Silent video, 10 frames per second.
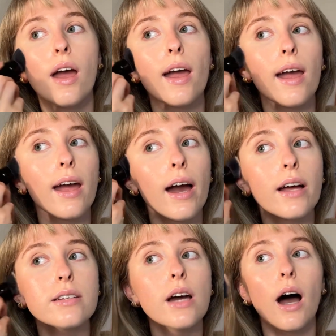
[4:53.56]

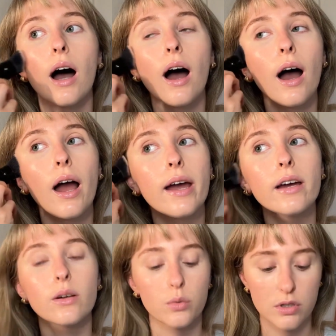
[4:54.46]
and
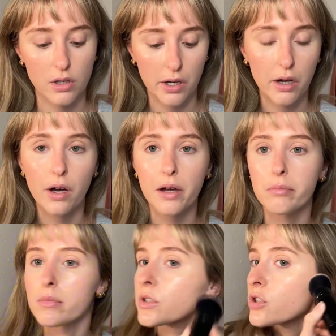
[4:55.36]
I was like, okay,
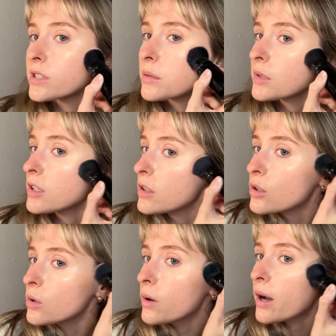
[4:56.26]
let's try something
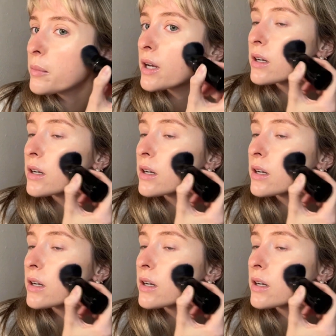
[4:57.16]
new. I'm gonna